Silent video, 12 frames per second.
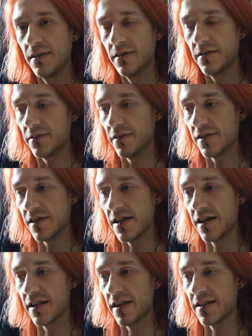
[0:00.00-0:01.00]

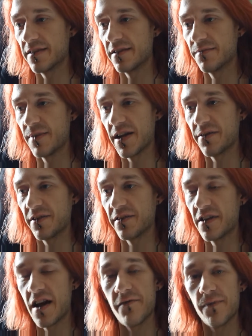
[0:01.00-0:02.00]
That's the main reason
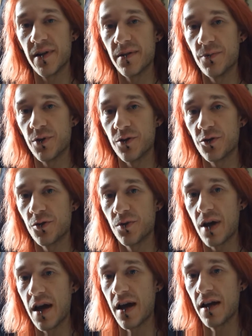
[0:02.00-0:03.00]
I haven't been putting Season
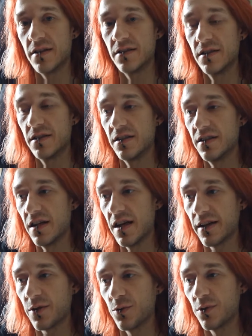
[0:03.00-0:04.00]

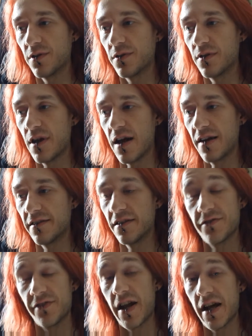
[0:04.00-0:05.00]

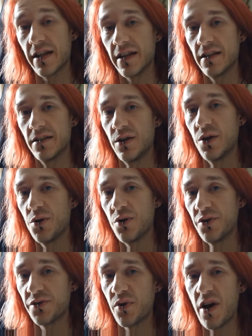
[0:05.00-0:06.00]
Finale.
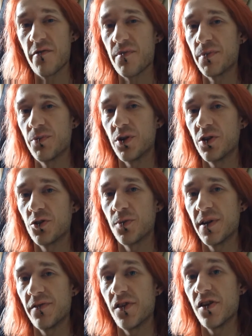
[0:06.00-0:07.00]
Also, I haven't been putting too
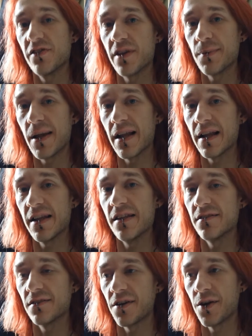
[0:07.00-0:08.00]
many videos up lately,
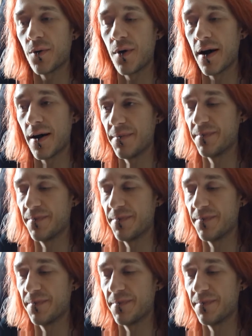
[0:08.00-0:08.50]
so